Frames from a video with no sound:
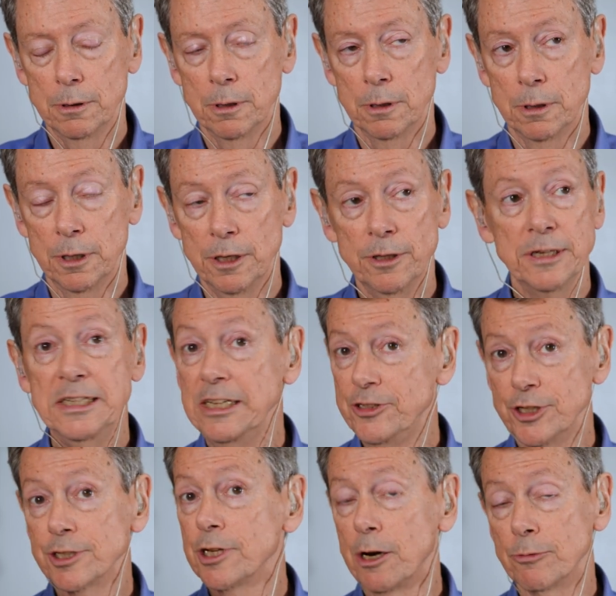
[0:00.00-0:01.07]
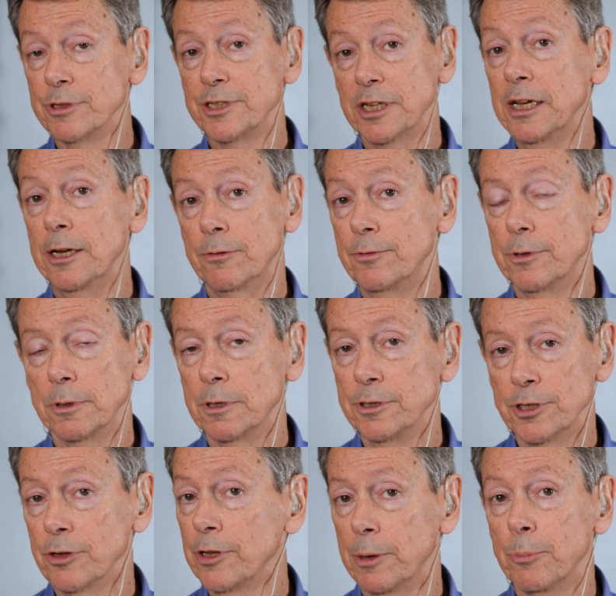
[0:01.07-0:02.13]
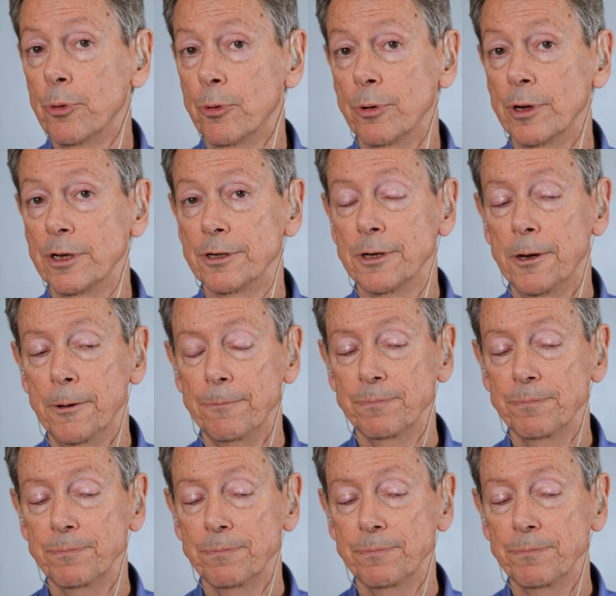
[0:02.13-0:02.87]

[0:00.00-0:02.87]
uh, in the teachings I received until that point